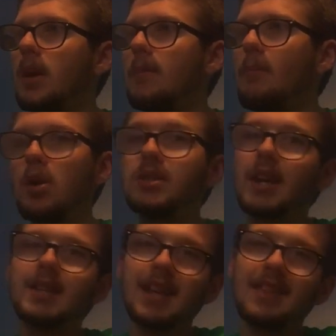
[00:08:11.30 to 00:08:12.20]
Mostly
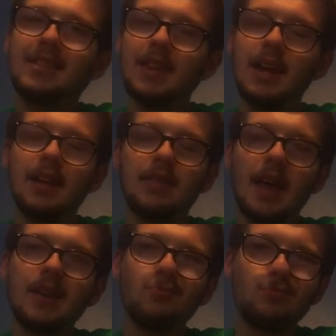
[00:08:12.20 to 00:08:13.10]
because I think
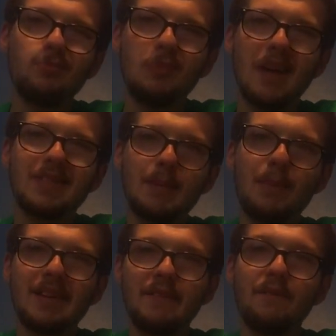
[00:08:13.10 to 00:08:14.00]
by
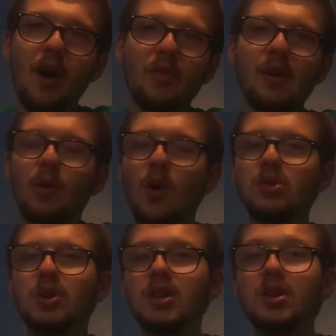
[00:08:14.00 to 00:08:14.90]
default they were
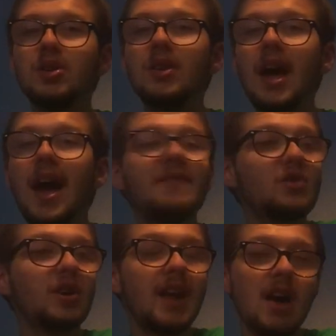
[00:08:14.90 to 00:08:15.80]
always going to do that
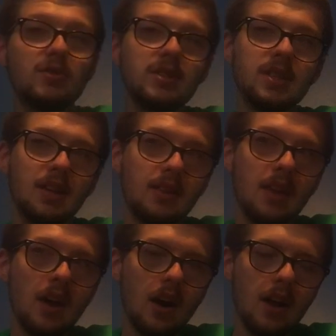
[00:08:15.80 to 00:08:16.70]
after announcing
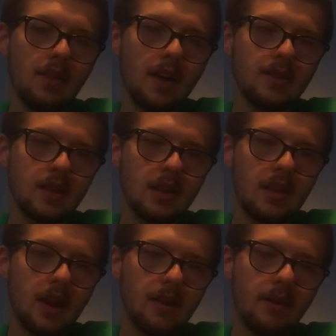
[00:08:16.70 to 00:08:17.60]
that
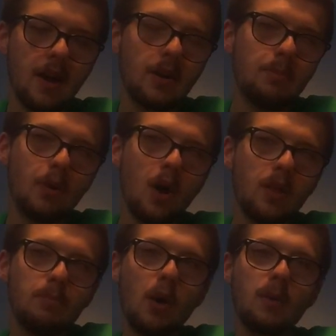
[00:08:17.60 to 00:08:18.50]
they're not going to put all
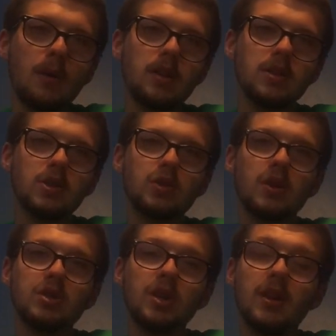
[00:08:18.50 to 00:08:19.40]
the Pokemon
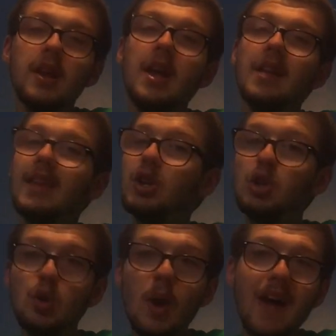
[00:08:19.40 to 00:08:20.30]
Sword and Shield. They
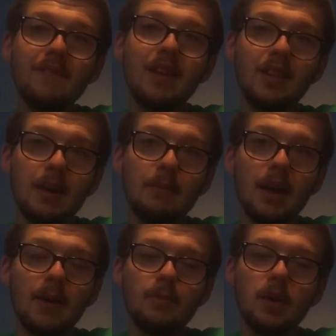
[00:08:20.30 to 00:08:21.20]
do have a limit,